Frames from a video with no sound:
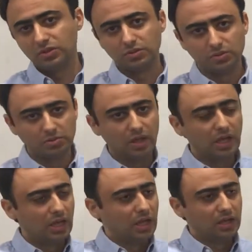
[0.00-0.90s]
to
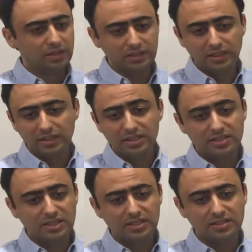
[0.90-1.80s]
uh, it
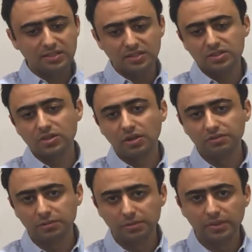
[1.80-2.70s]
is easily
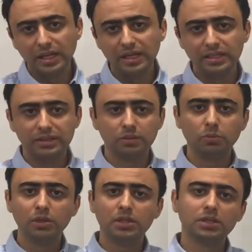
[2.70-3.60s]
solvable, and
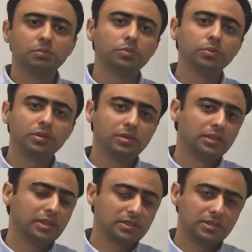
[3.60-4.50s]
we can
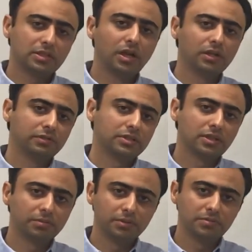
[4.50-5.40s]
put this convex
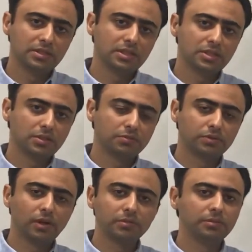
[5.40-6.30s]
optimization
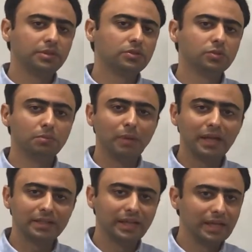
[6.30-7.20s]
problem into
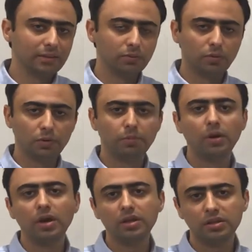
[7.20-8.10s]
MATLAB or
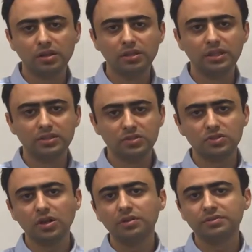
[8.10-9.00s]
Python and
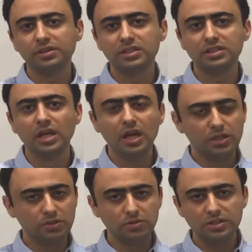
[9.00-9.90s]
solve this
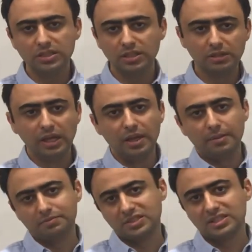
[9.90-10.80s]
using
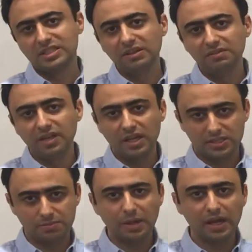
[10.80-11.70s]

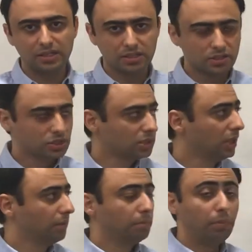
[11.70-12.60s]
CVX package.
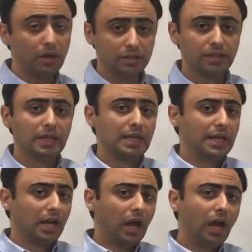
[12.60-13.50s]
But
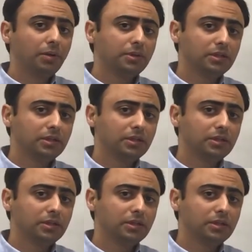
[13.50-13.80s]
I'm